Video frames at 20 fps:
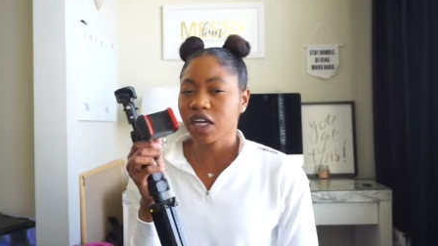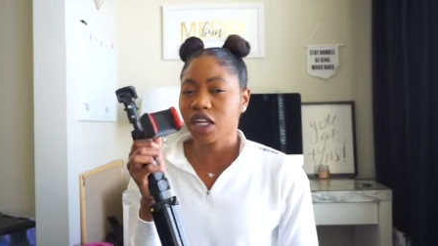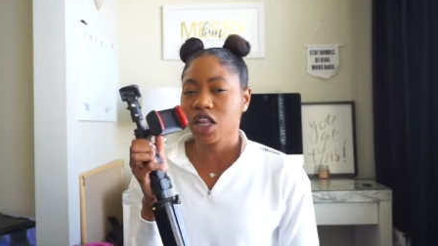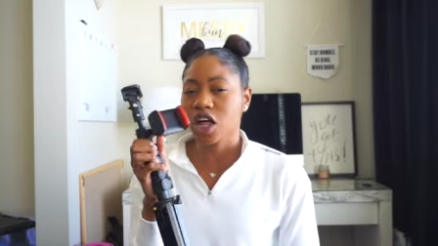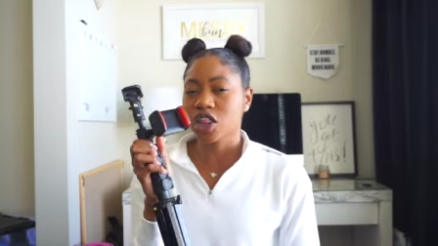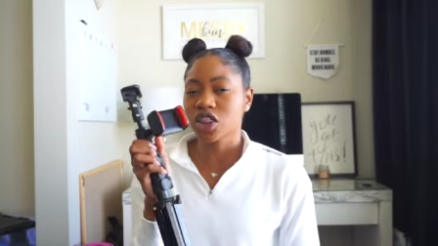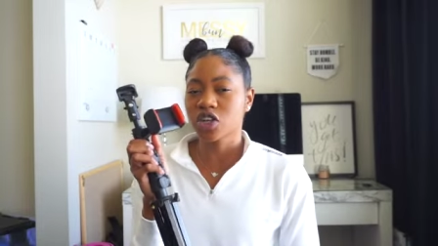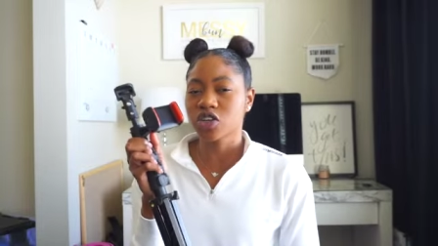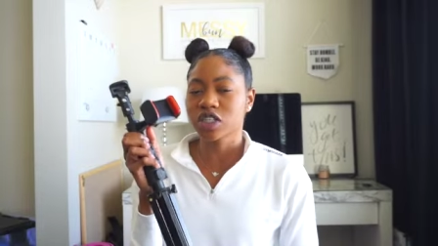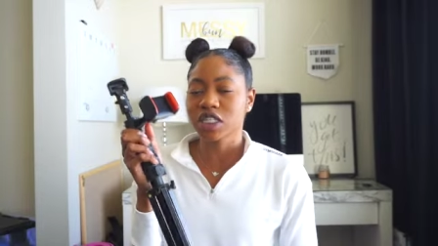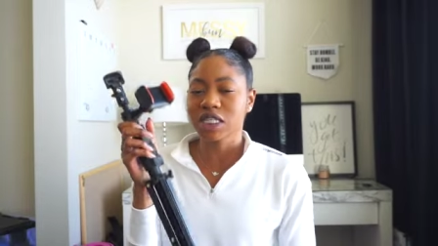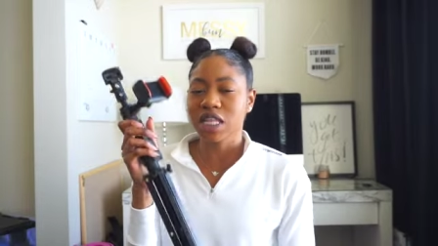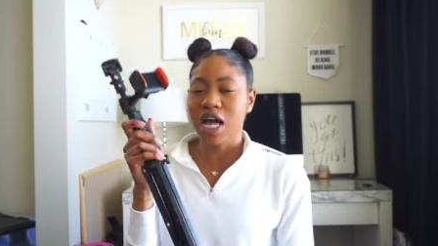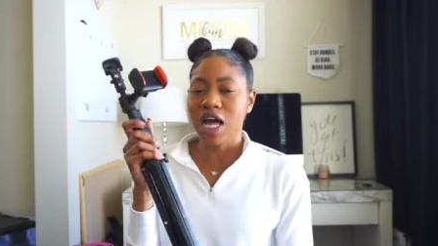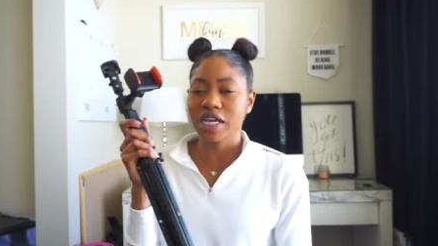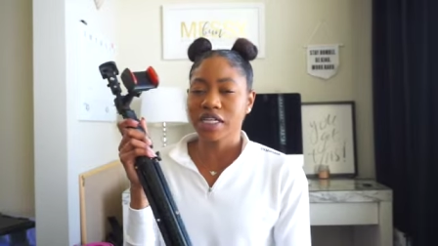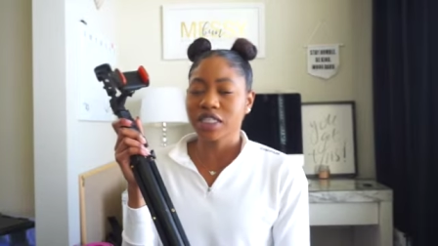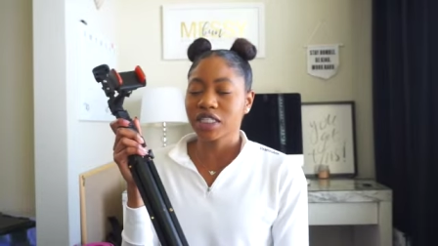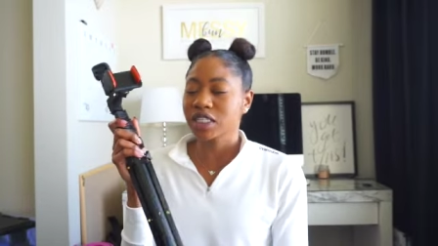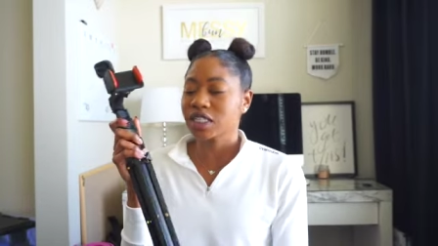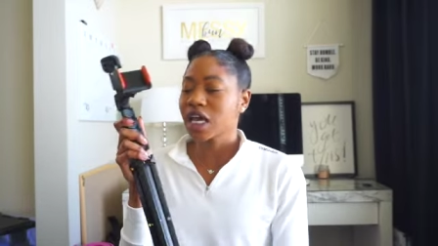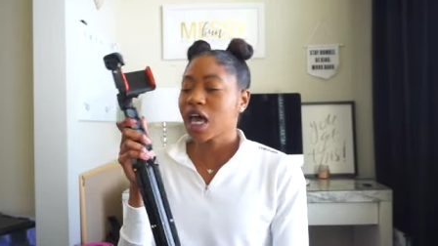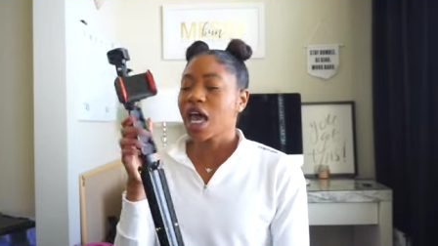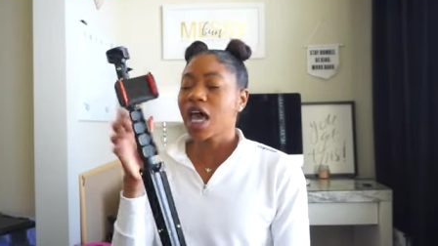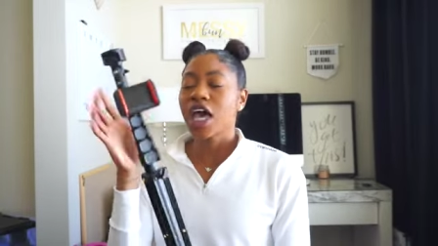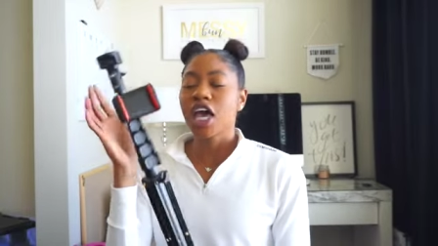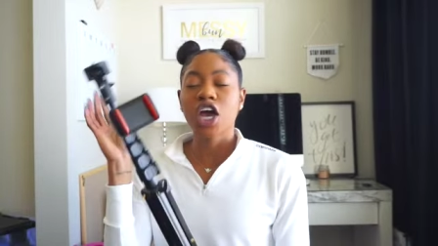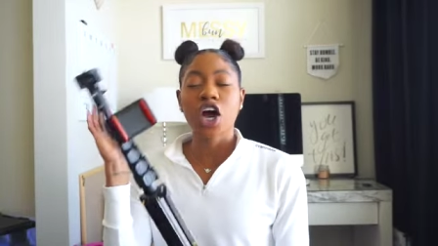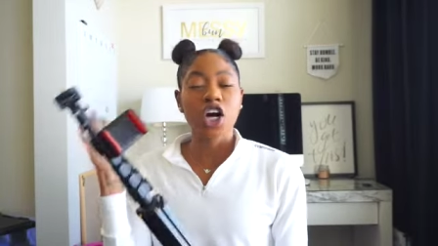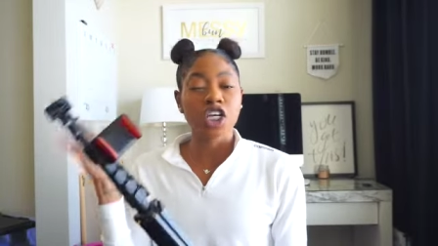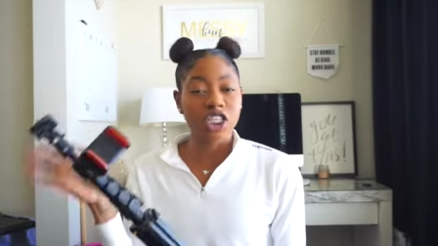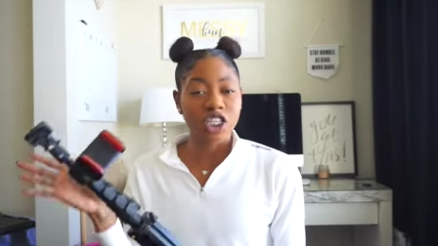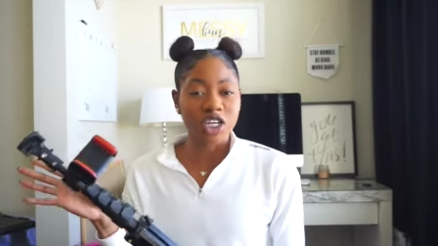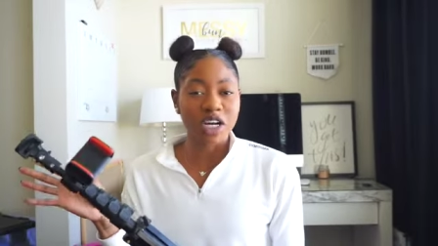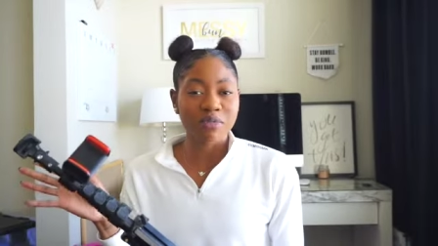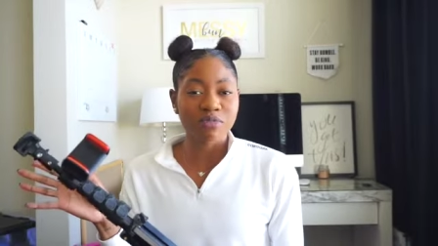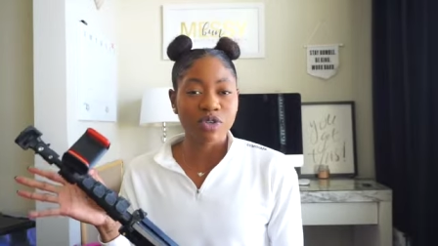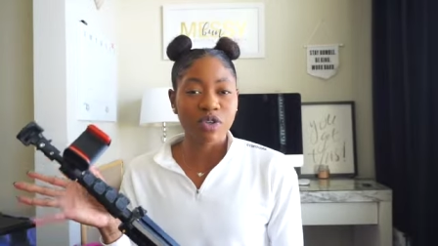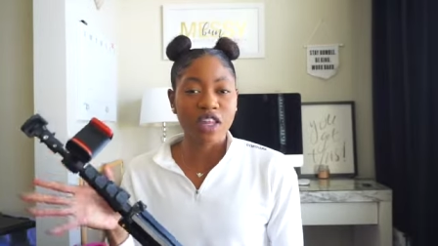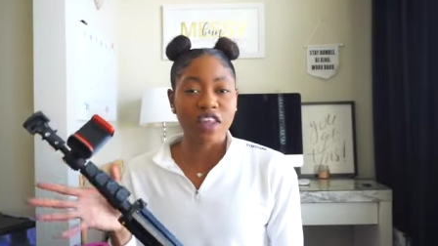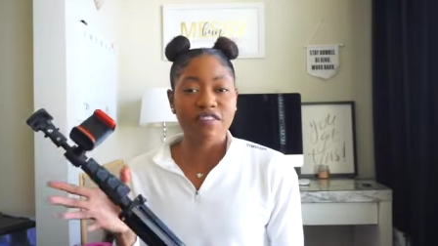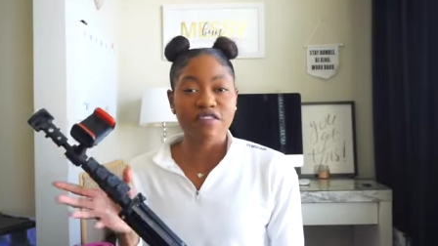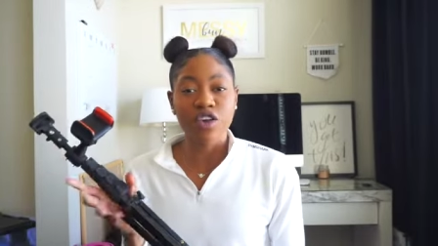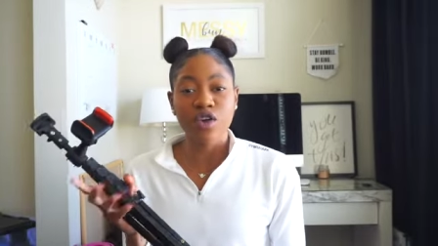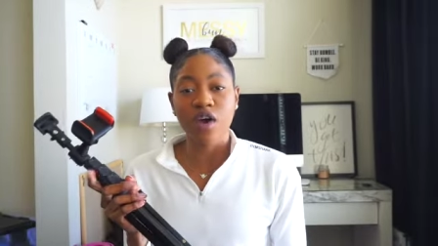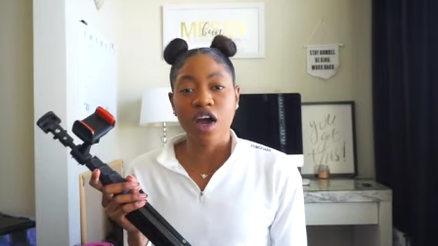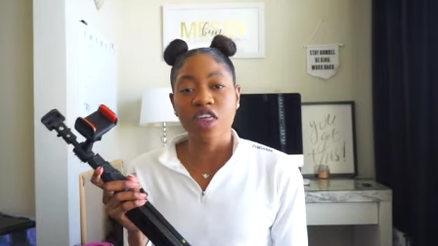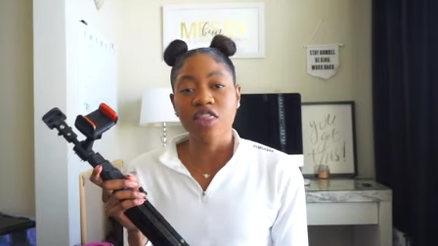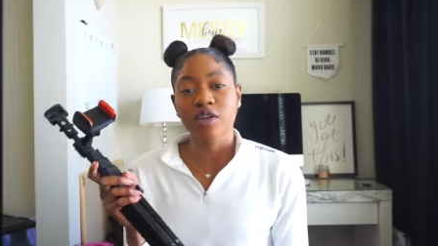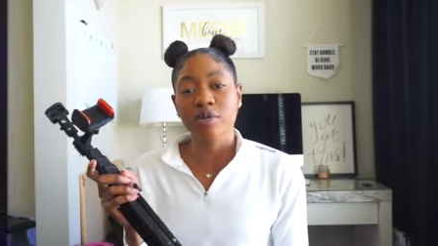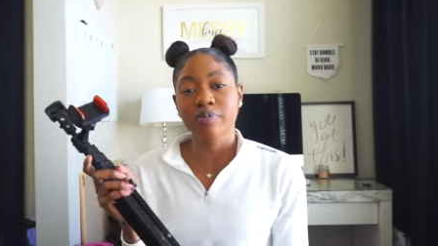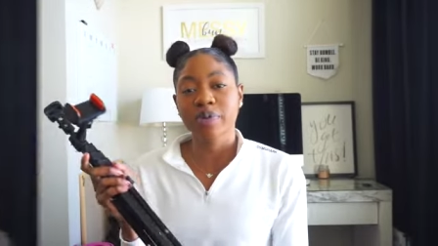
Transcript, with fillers: along those lines. It also comes with a few other